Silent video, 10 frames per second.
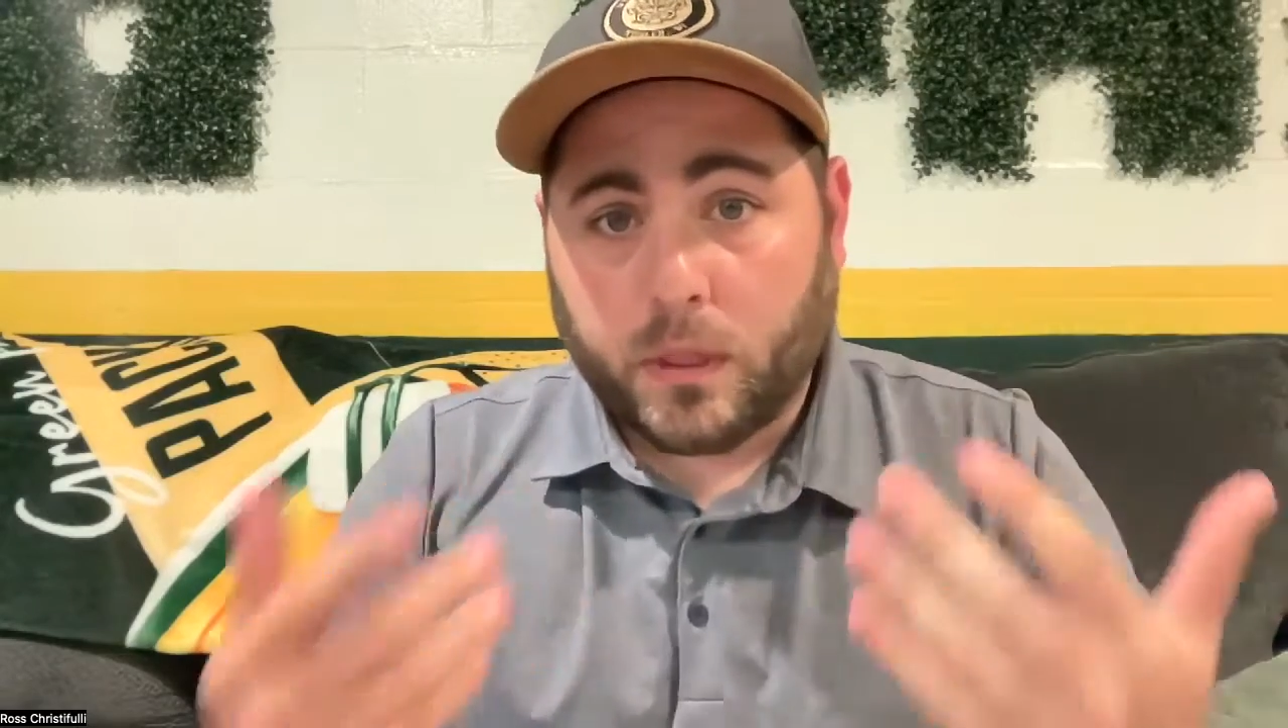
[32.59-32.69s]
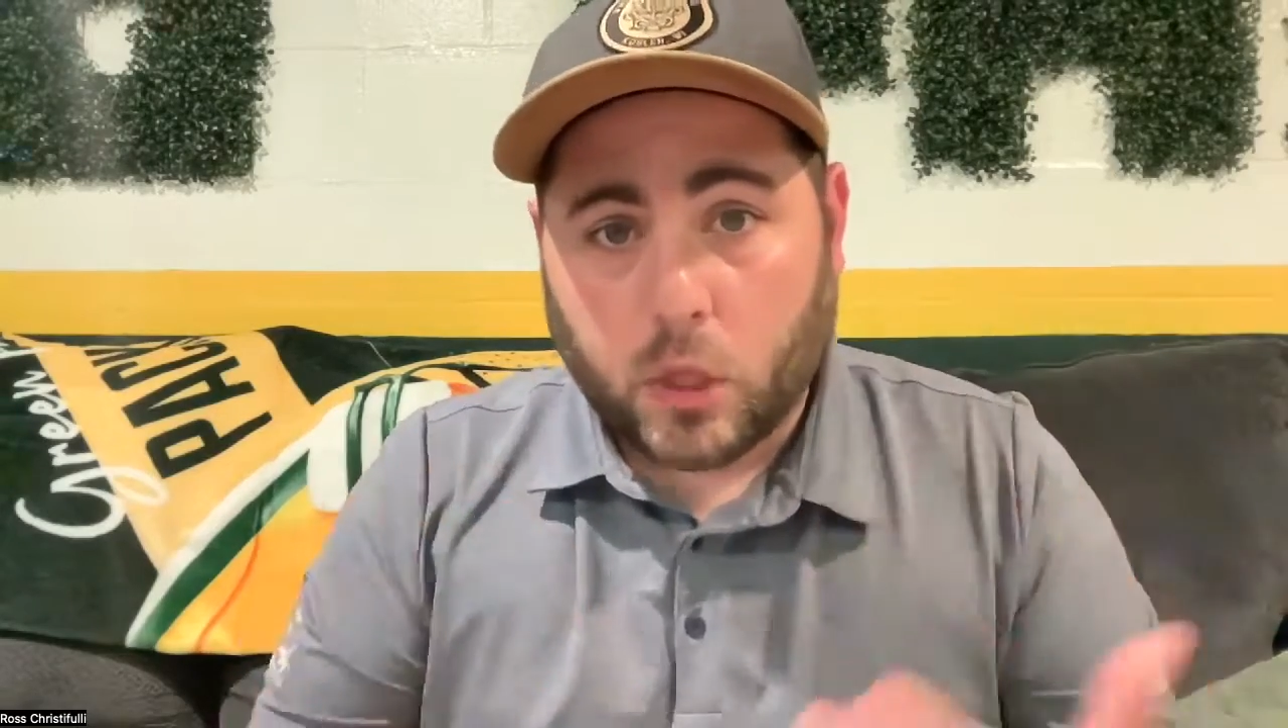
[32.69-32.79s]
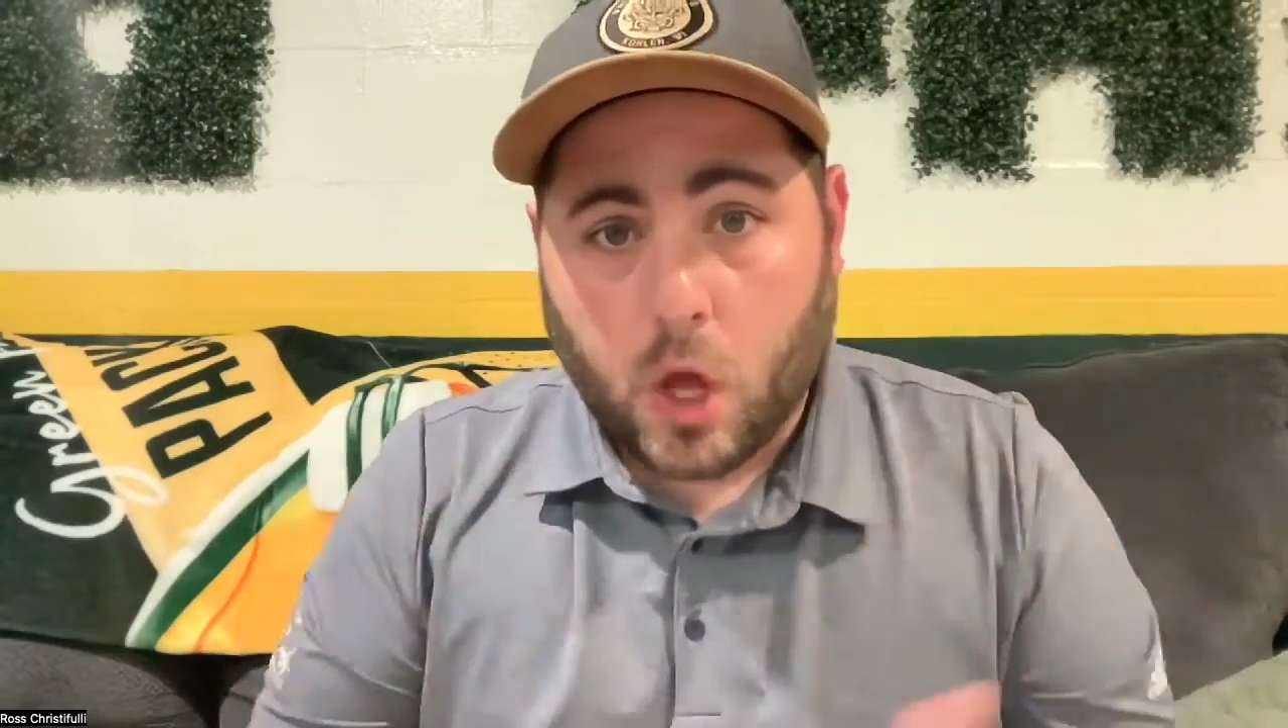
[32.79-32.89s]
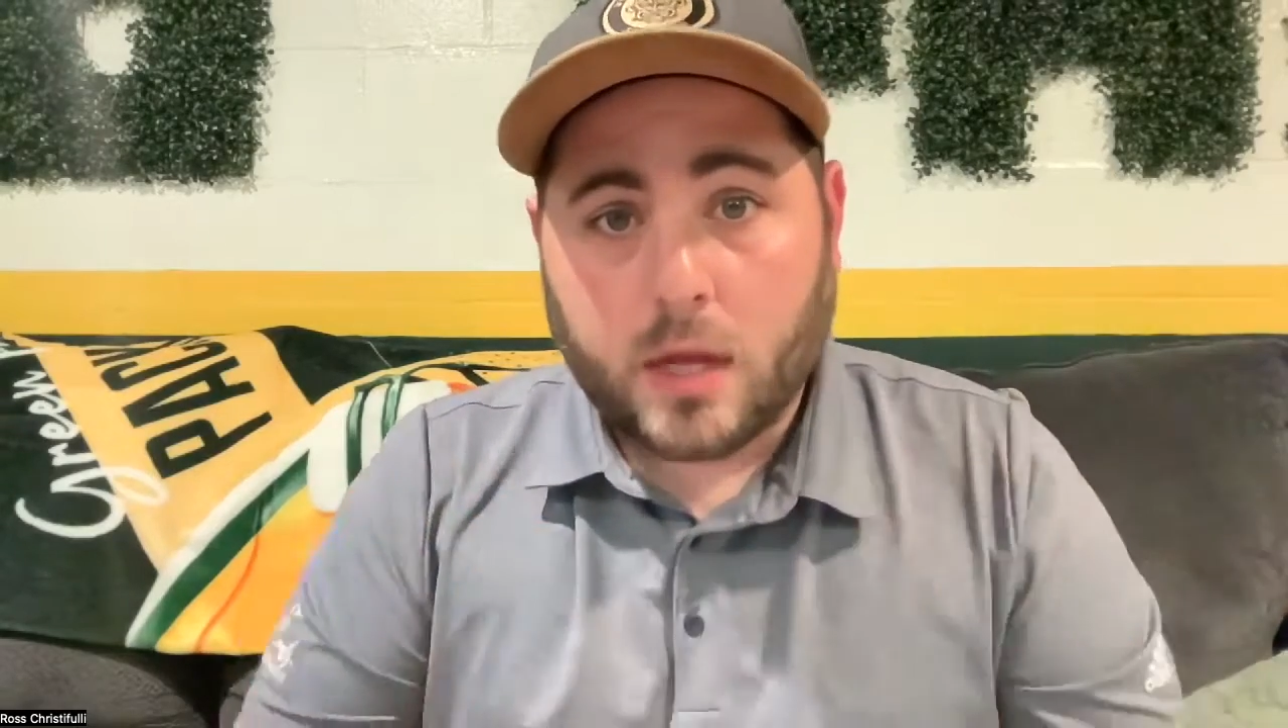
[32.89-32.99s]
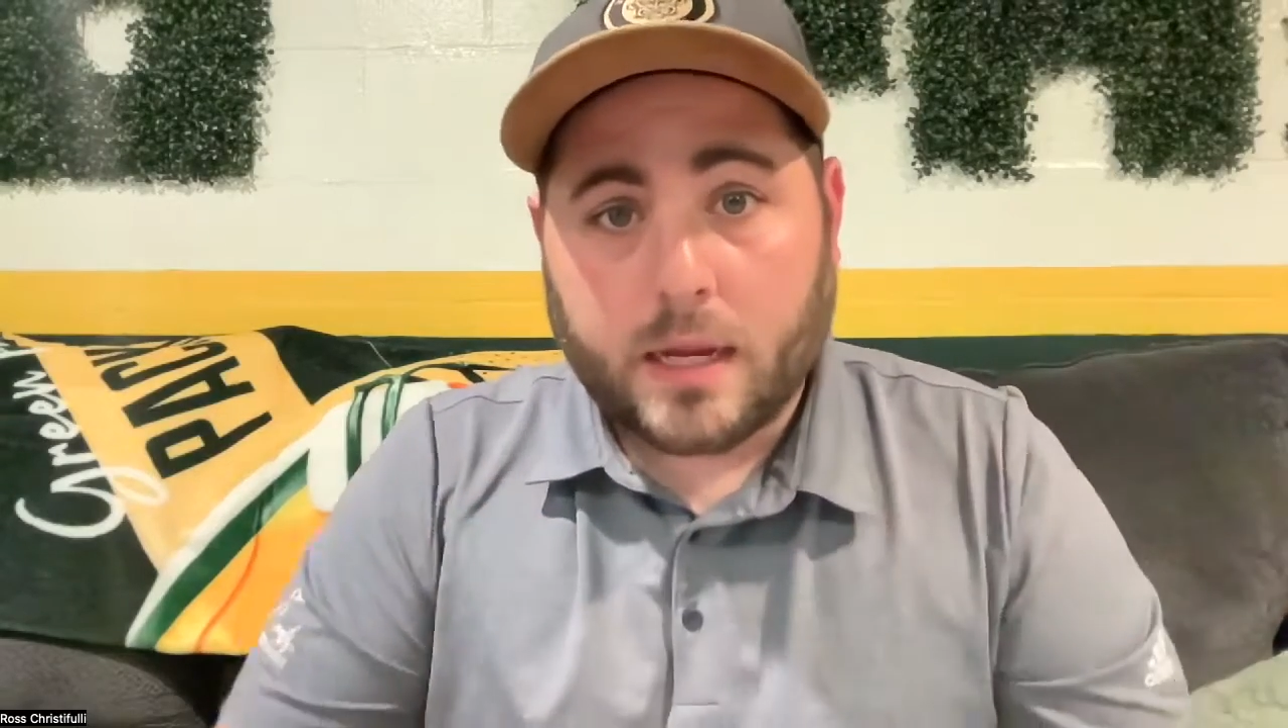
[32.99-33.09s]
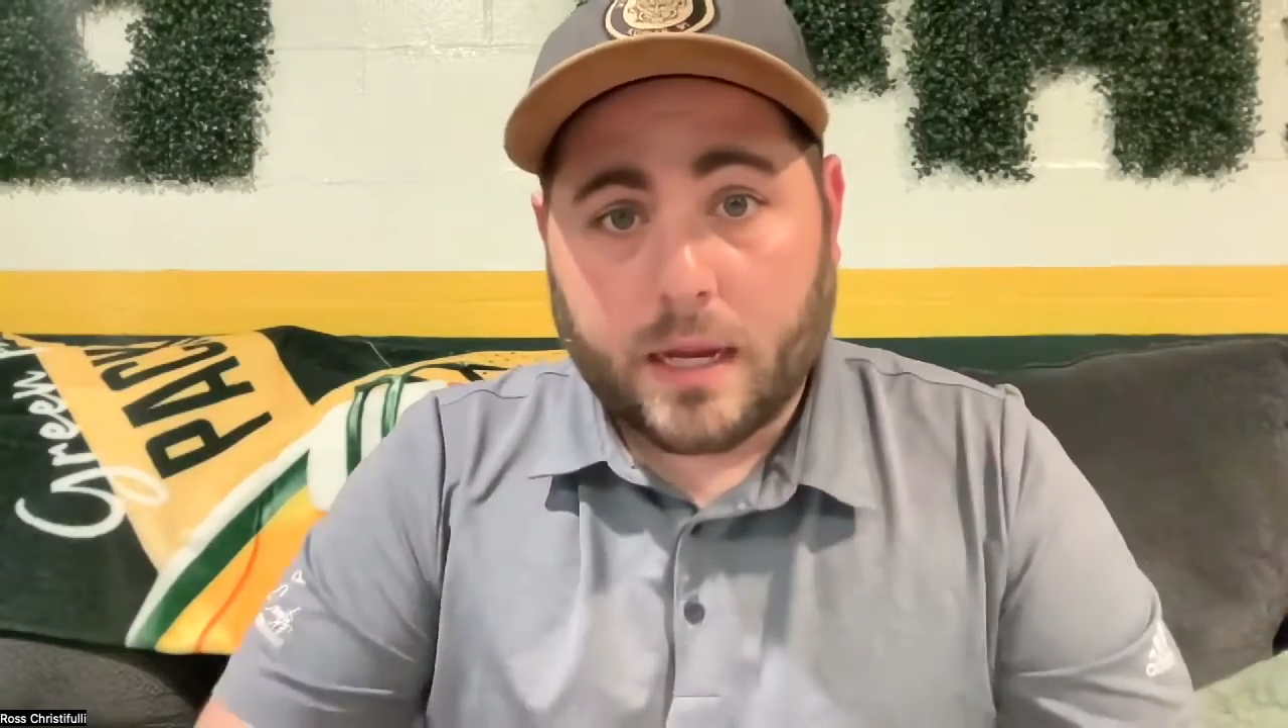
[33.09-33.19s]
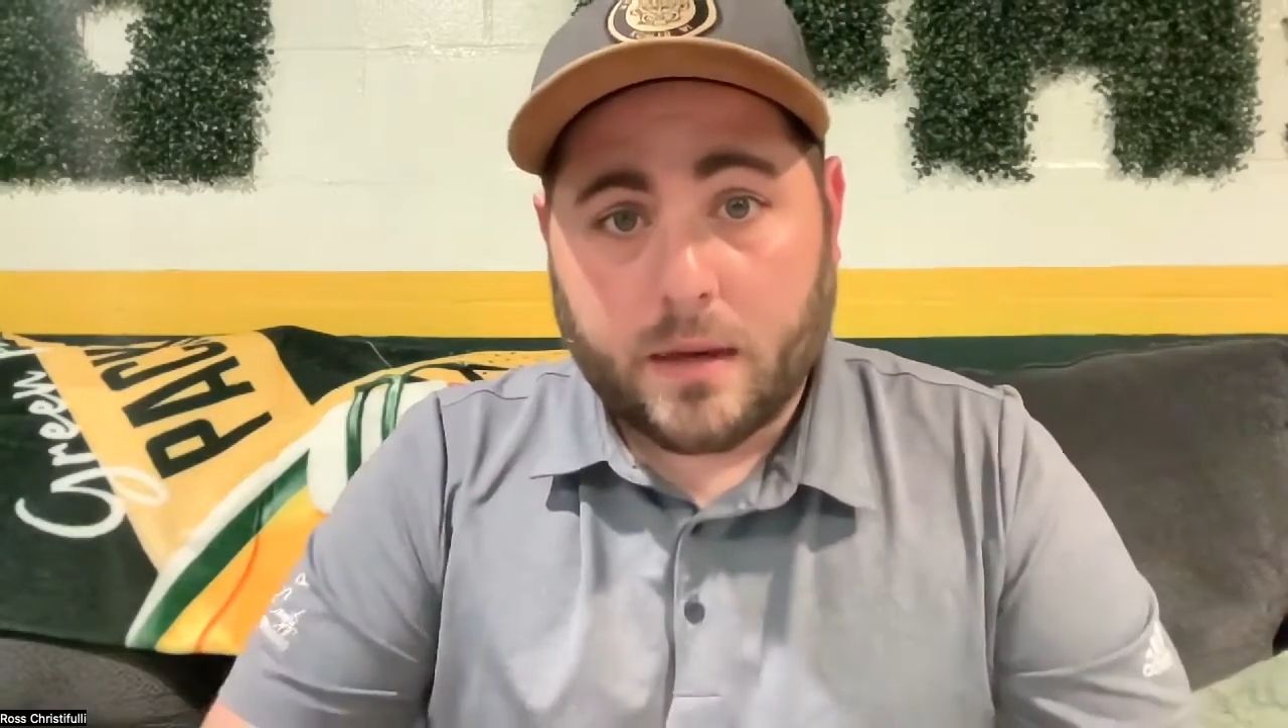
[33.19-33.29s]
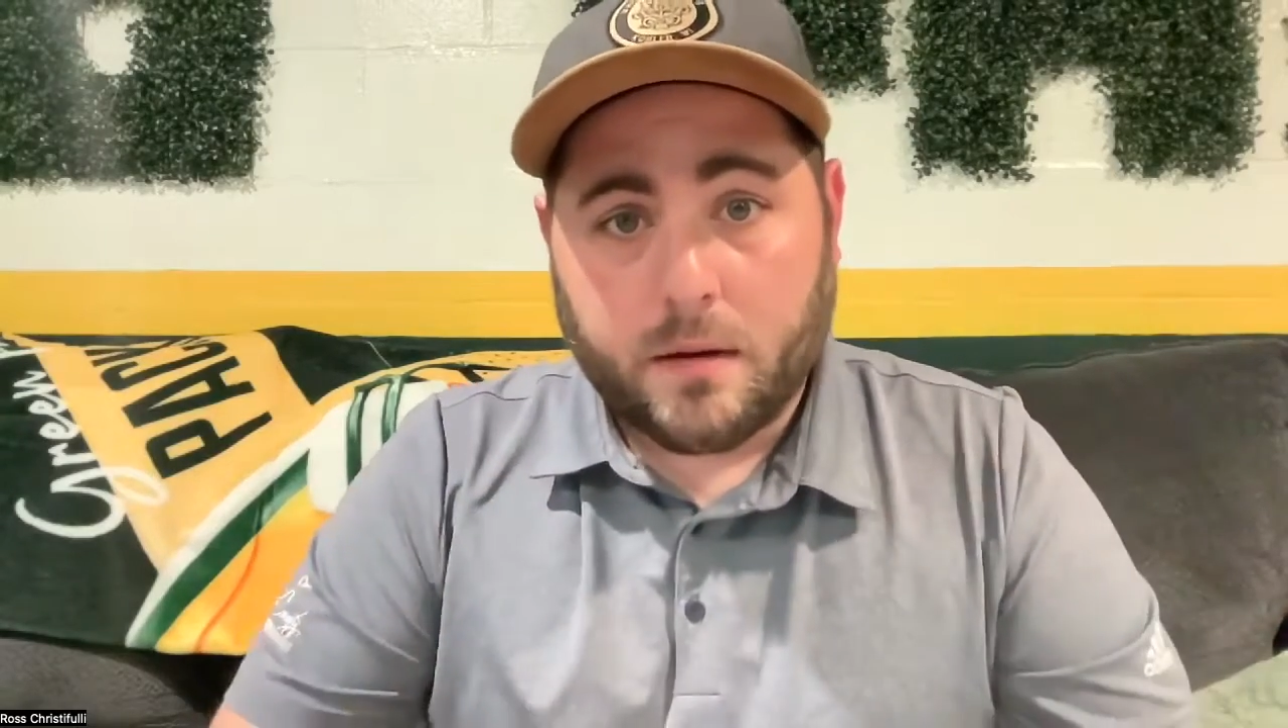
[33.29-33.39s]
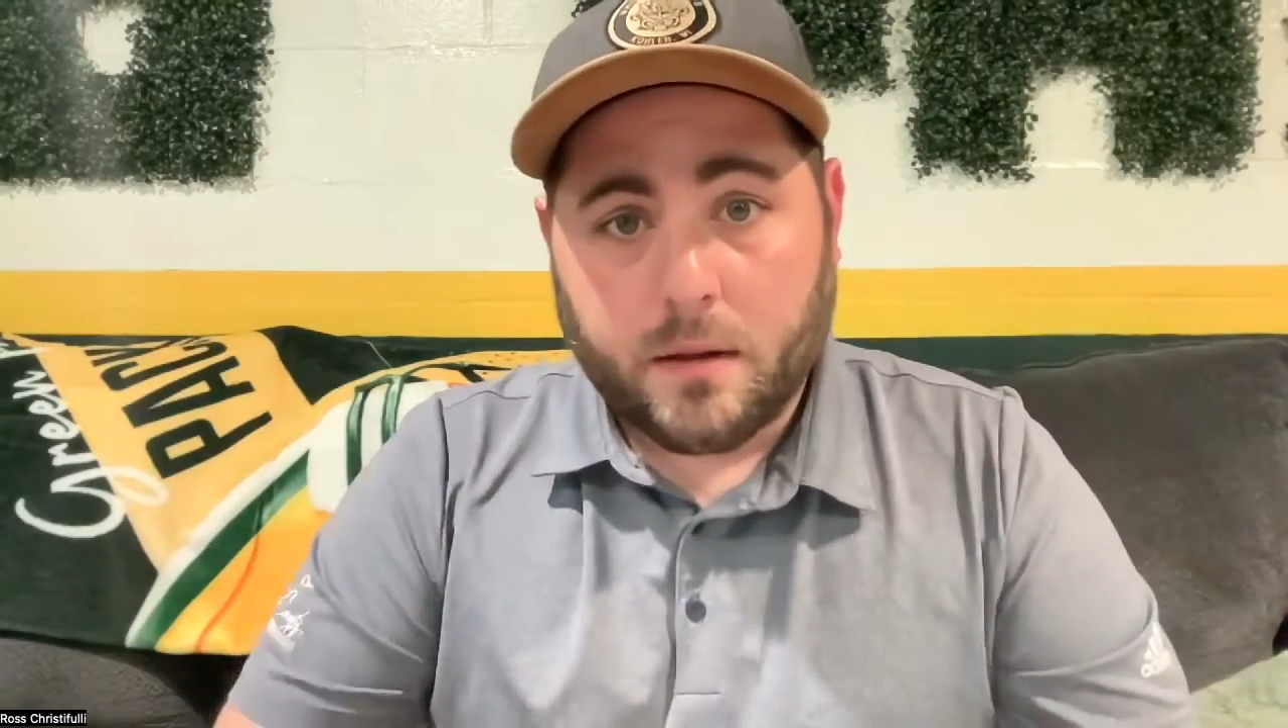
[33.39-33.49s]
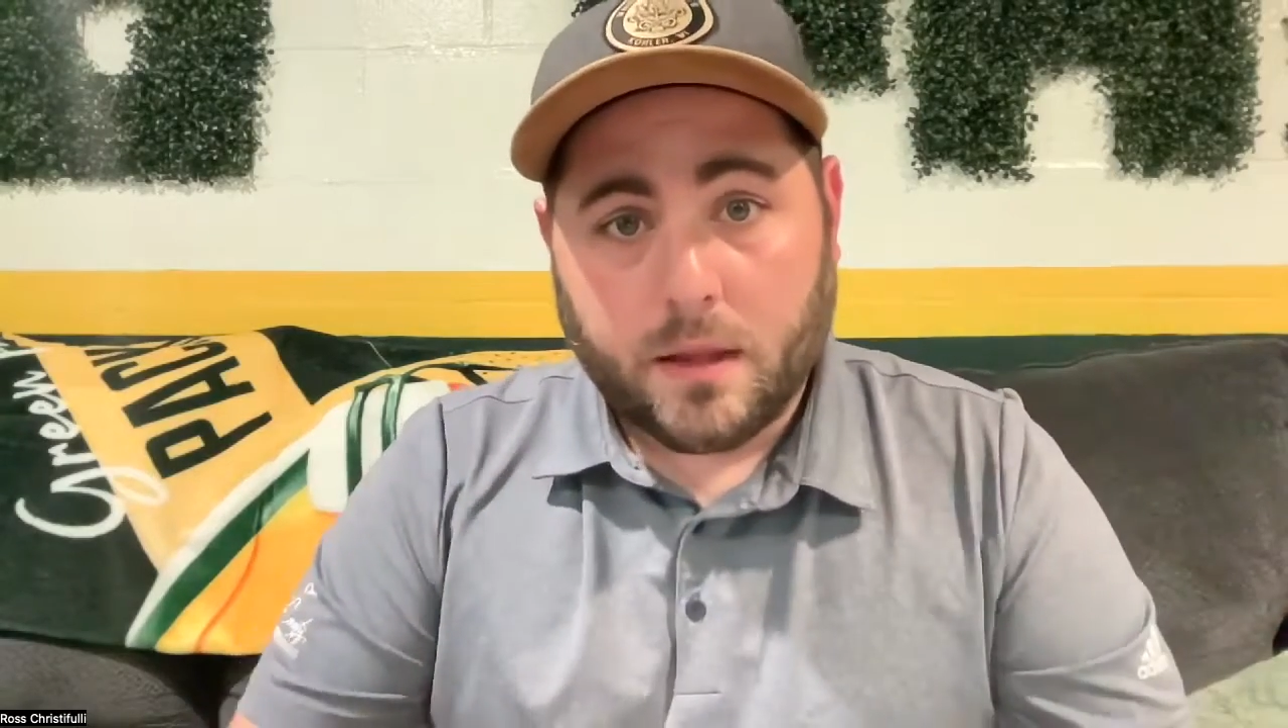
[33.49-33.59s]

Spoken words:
log in,